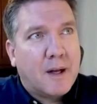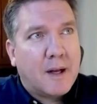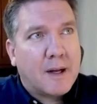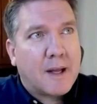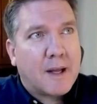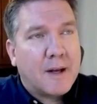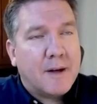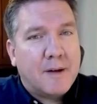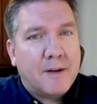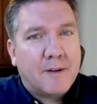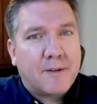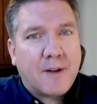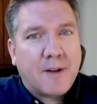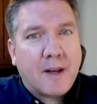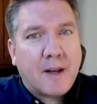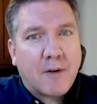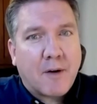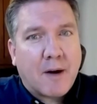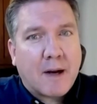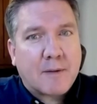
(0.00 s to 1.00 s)
again
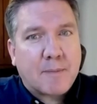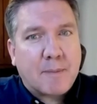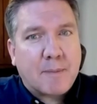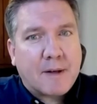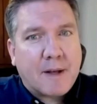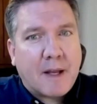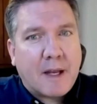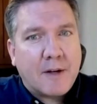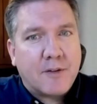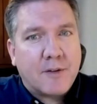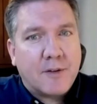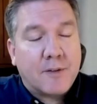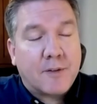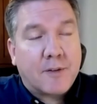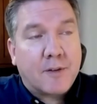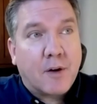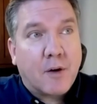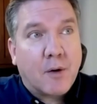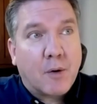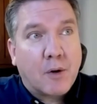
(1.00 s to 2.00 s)
set your
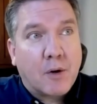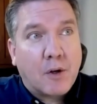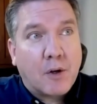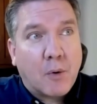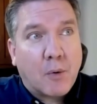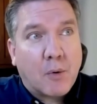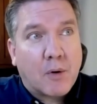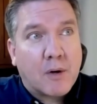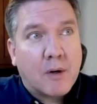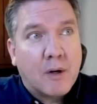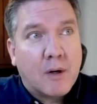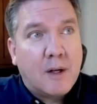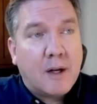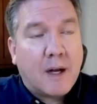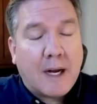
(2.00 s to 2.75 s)
expectations your your